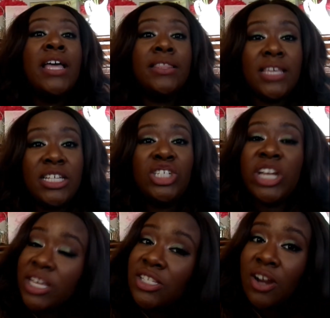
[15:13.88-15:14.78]
These
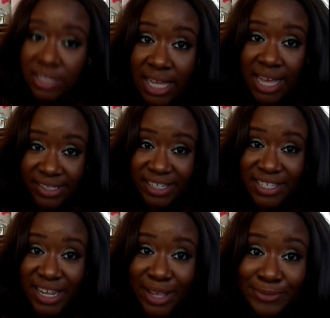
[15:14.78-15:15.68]
jeans are a size
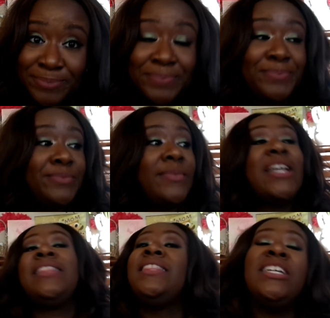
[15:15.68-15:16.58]
16.
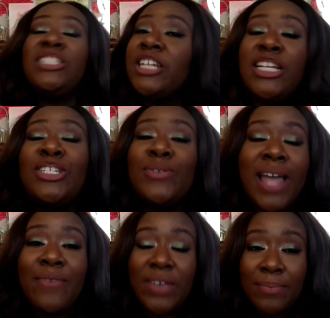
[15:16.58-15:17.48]
These jeans do
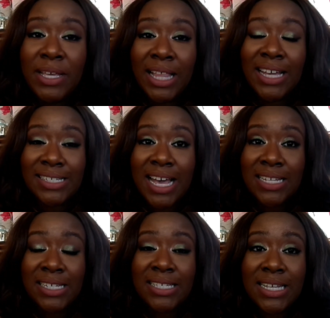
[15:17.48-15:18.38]
not fit me like a
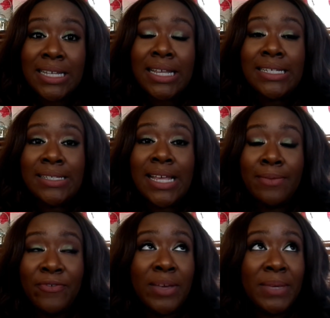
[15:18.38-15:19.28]
size 16. They
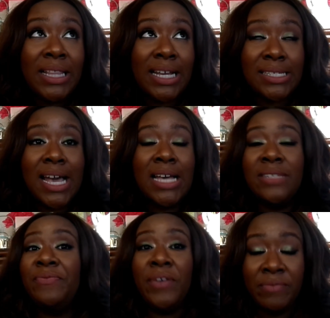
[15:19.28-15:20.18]
fit me like a
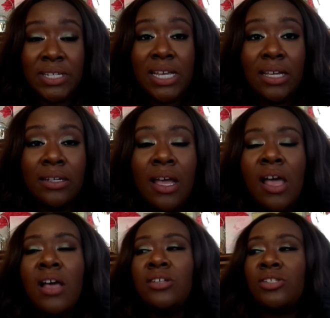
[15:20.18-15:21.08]
size 15.
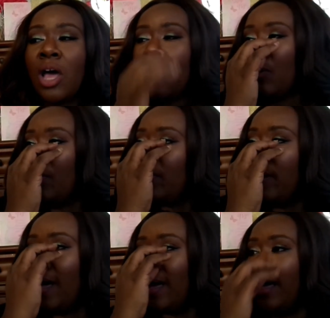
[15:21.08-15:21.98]
So
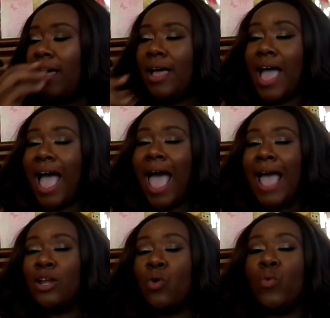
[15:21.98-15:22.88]

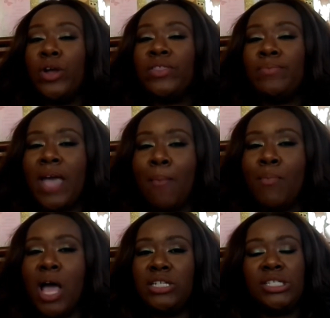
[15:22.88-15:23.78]
I don't wear them that
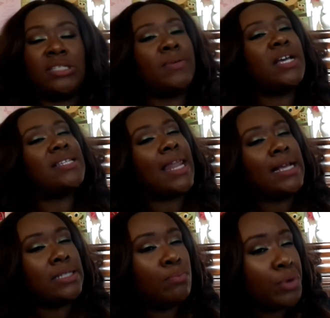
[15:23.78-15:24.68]
much, just because I
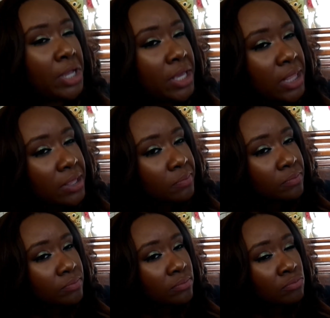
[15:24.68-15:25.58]
like to breathe
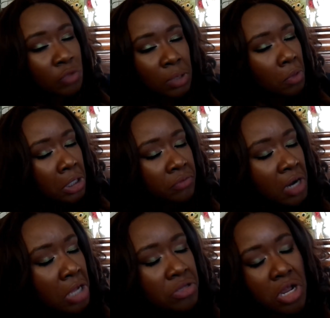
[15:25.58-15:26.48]
when I walk
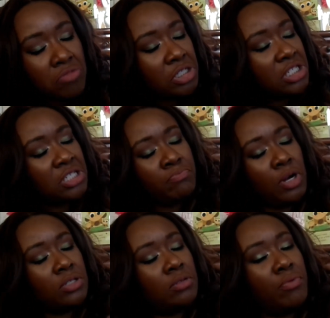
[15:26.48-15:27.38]
around. You know, just
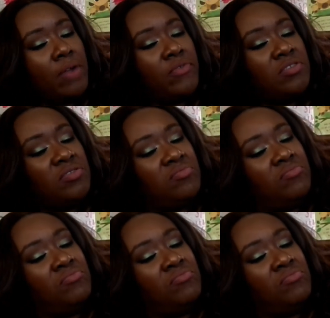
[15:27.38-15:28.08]
personal preference.